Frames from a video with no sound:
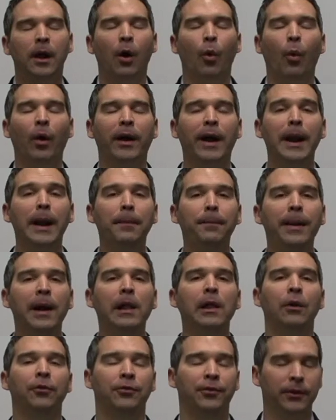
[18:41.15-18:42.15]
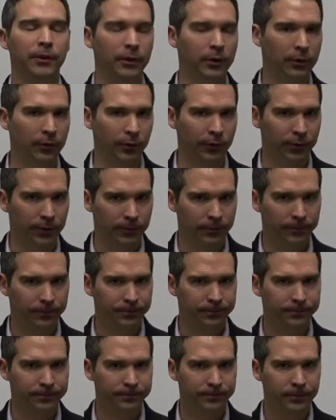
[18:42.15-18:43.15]
What kind of pillow to use?
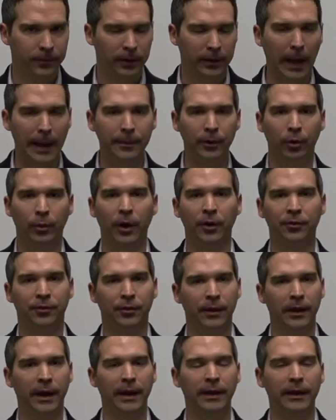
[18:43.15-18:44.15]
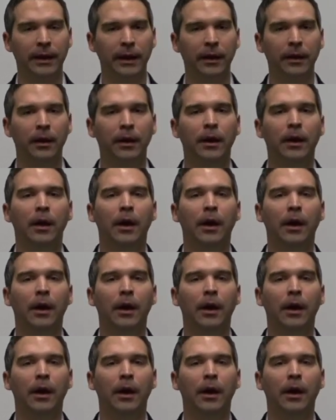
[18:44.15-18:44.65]
Common question that I get.